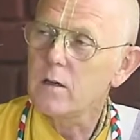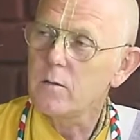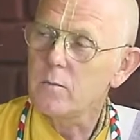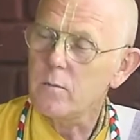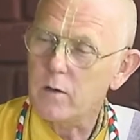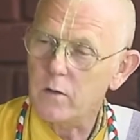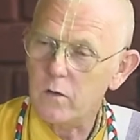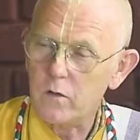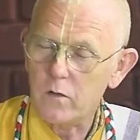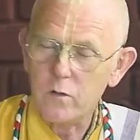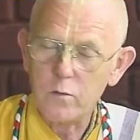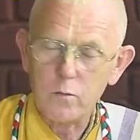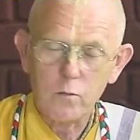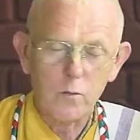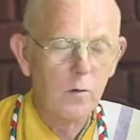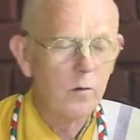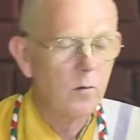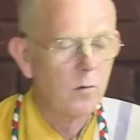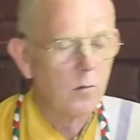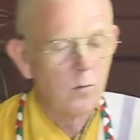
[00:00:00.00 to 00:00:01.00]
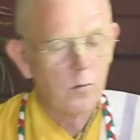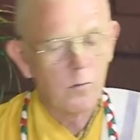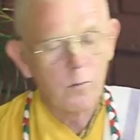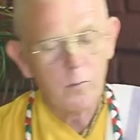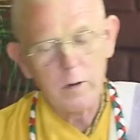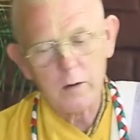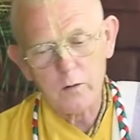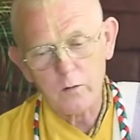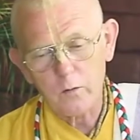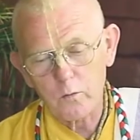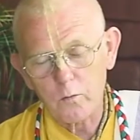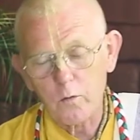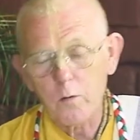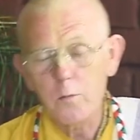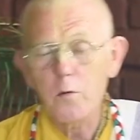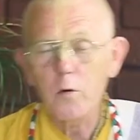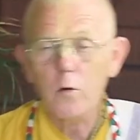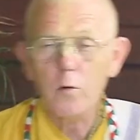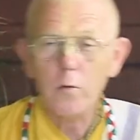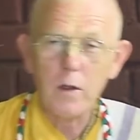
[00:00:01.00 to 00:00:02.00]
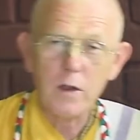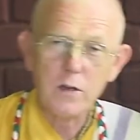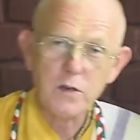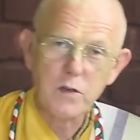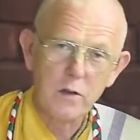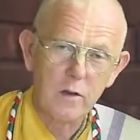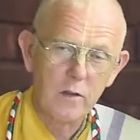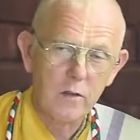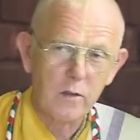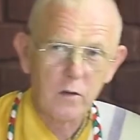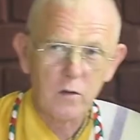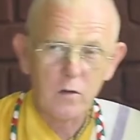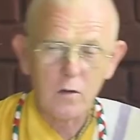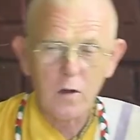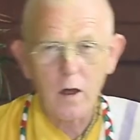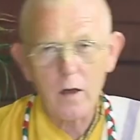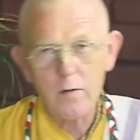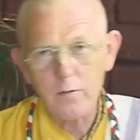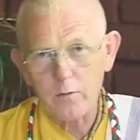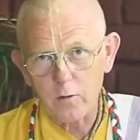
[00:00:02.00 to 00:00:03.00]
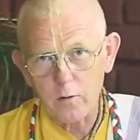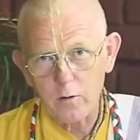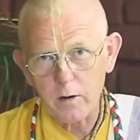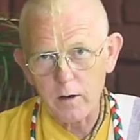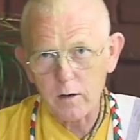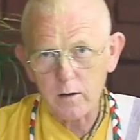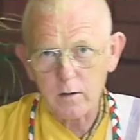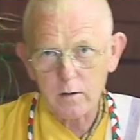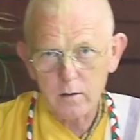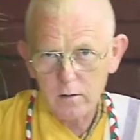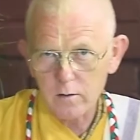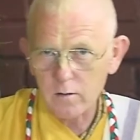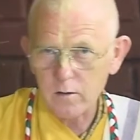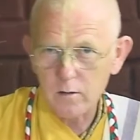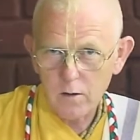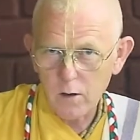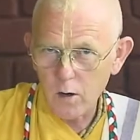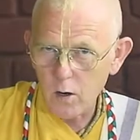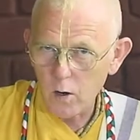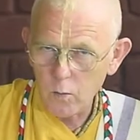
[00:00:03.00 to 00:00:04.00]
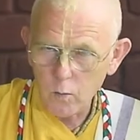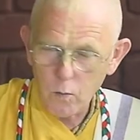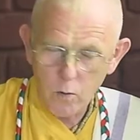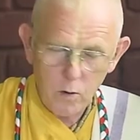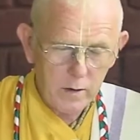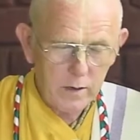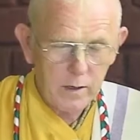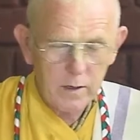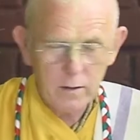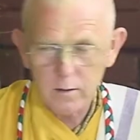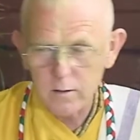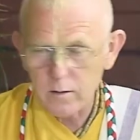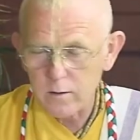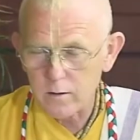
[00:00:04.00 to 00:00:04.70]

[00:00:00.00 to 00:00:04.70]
Means remuneration in this life or in awarding